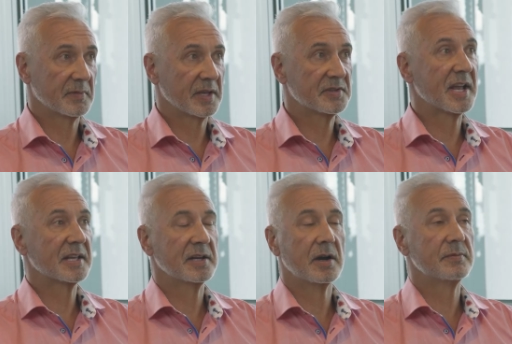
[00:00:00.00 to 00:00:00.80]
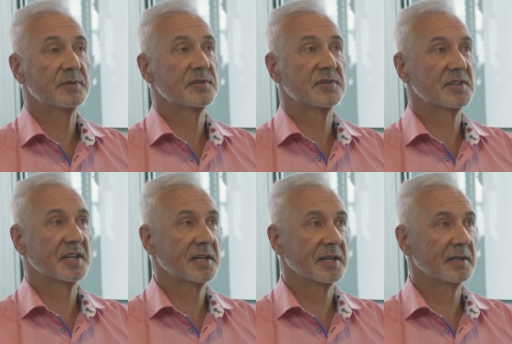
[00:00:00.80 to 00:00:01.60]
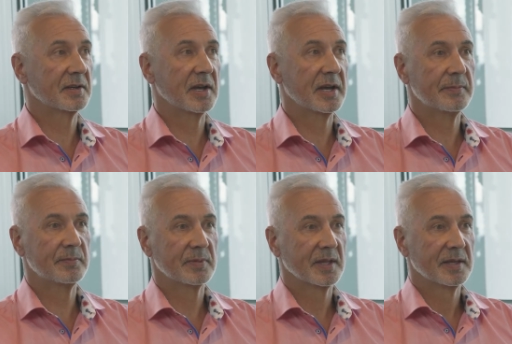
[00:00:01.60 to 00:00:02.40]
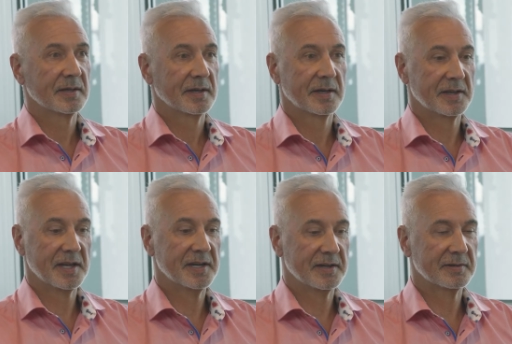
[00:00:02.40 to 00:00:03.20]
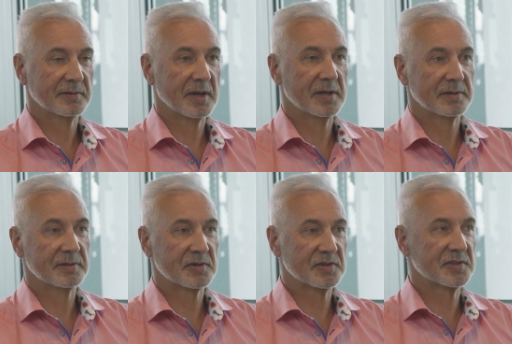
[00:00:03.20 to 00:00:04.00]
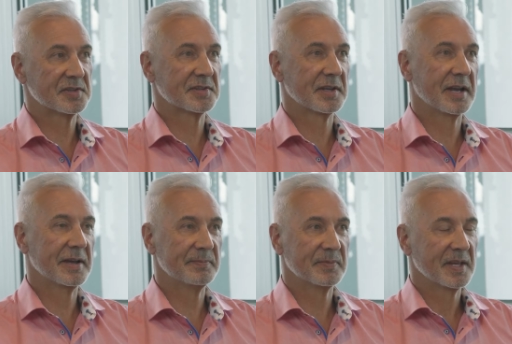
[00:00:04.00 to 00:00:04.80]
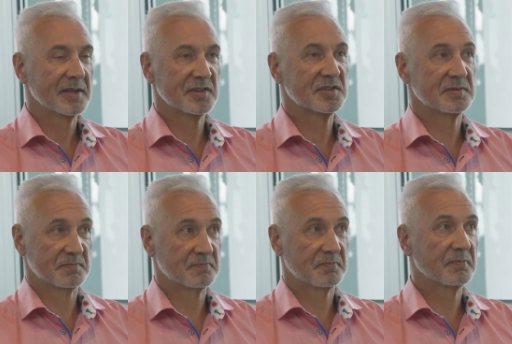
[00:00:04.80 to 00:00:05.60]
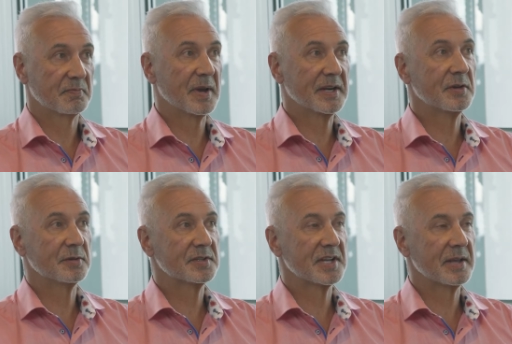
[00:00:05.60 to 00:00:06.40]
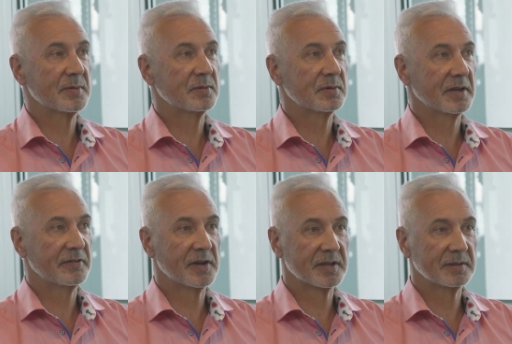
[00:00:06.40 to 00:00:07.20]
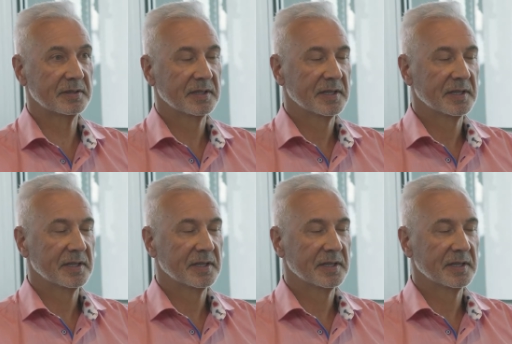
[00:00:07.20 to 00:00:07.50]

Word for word: Exactly. I was just thinking, um, again, uh, just this, um, just money on the table if I can